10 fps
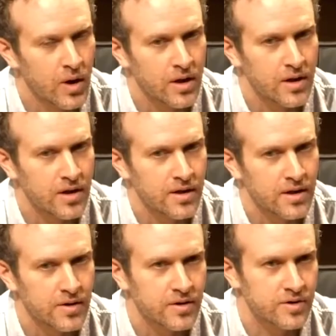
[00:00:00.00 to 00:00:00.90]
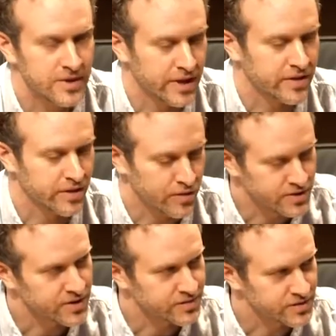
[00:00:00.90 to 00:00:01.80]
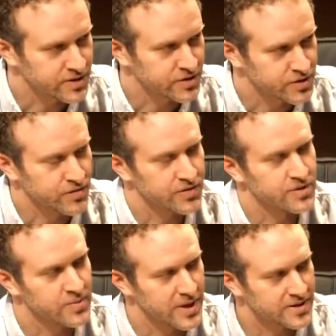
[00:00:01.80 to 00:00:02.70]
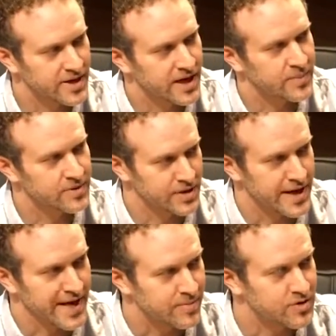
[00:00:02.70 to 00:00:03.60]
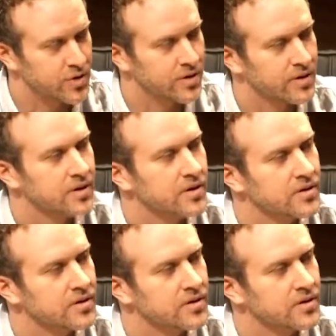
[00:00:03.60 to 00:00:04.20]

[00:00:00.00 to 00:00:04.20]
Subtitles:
Well, you mean like 37 Signals versus Basecamp as a name sort of thing?